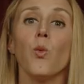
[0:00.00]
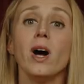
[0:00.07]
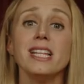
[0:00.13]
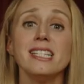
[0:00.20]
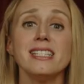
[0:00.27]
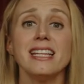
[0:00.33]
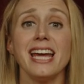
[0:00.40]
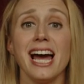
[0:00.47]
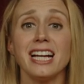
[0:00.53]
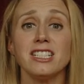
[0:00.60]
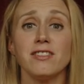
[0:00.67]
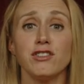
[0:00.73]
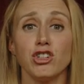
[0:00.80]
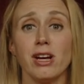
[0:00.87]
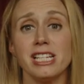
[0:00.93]
Once the
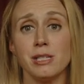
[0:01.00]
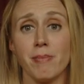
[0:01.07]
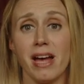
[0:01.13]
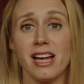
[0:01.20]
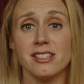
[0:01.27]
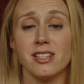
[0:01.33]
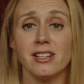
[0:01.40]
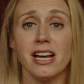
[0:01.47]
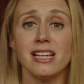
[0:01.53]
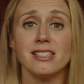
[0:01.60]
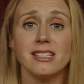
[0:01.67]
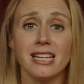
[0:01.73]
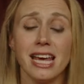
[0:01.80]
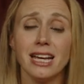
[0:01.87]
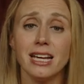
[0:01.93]
active trespasser
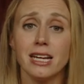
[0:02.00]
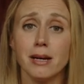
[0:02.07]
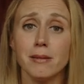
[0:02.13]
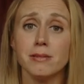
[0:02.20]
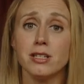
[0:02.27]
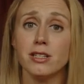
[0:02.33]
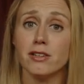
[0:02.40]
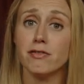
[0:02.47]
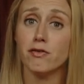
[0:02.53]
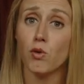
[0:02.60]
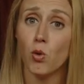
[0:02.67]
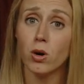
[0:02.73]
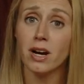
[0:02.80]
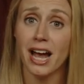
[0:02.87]
has taken up to the 4